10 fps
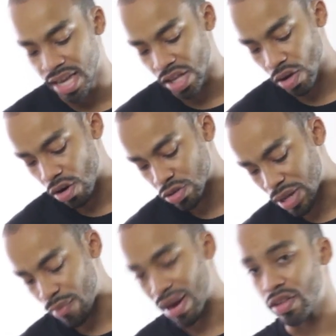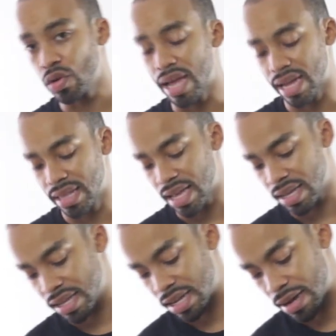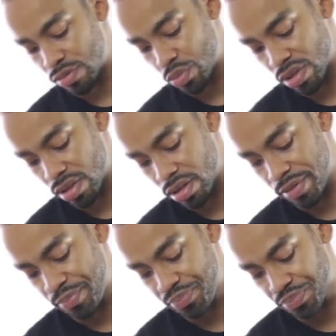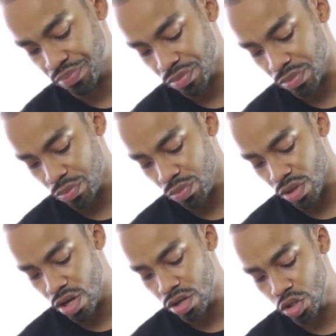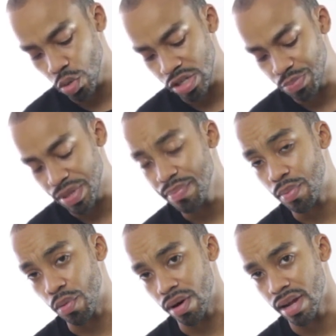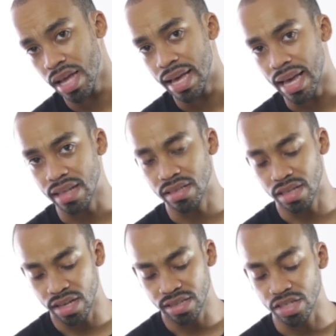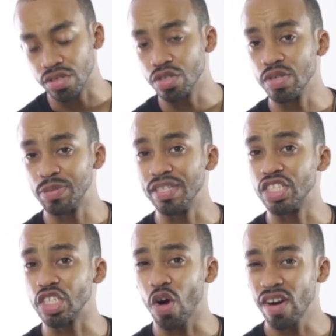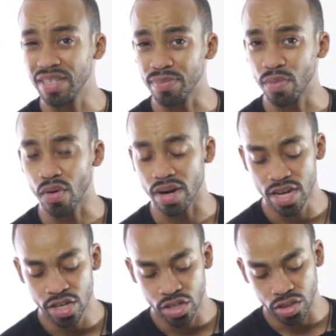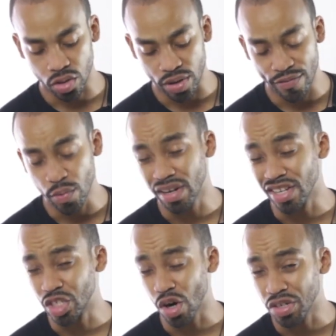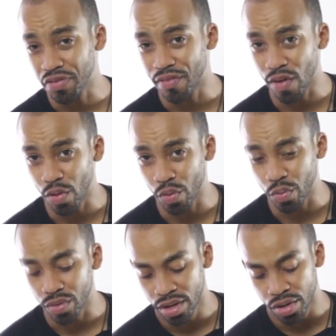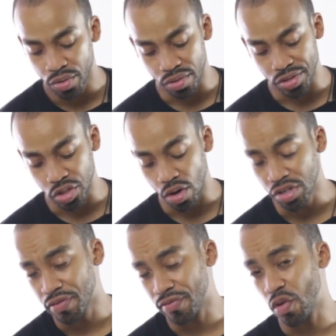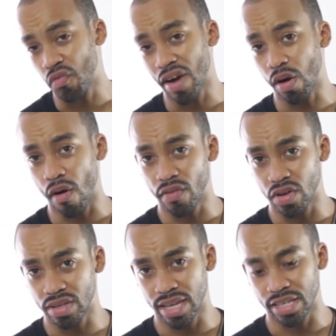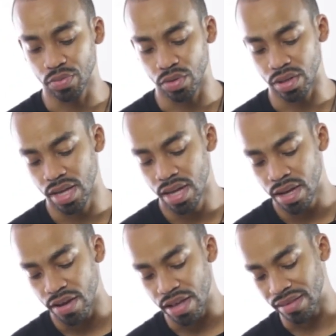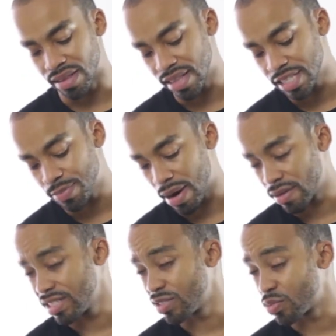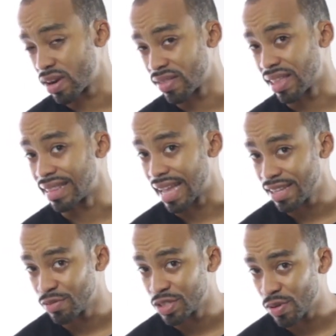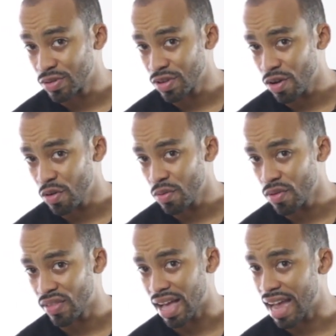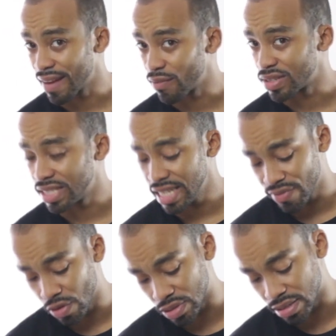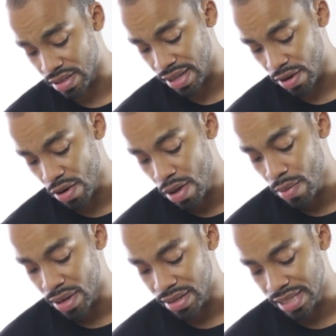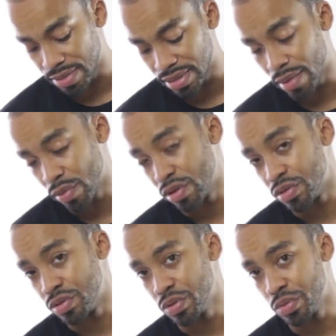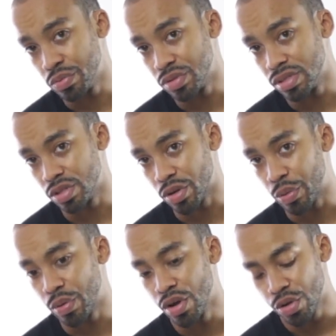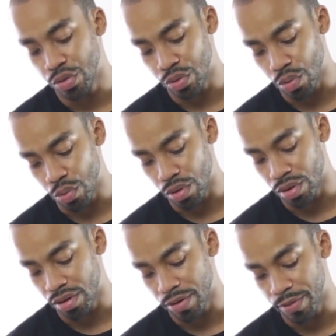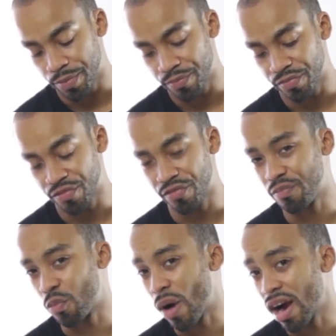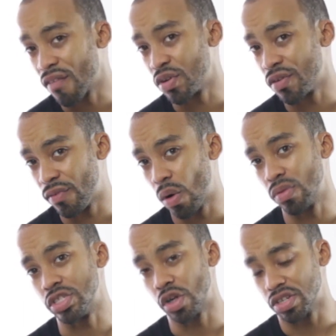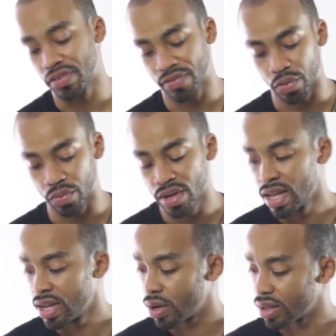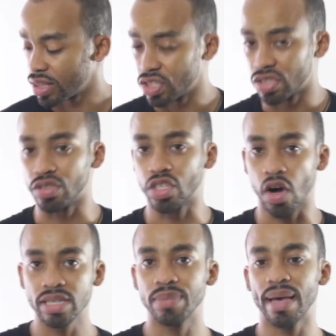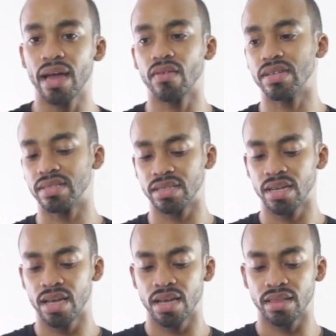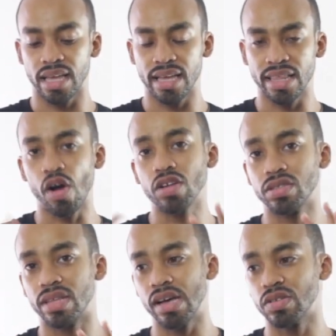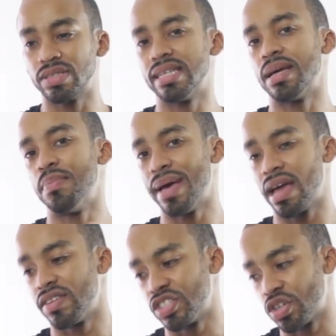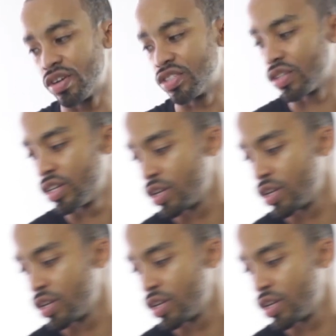It also, what I do like is that it comes with a USB port, and it's a USB charging port. So if you wanted to charge your phone, you can charge your phone right off your DS1. This is where the light was supposed to go that I never received. It goes into there, but at the same time you can use, you know, your wire for your phone to charge your phone. To charge the batteries, they also sent a battery charger.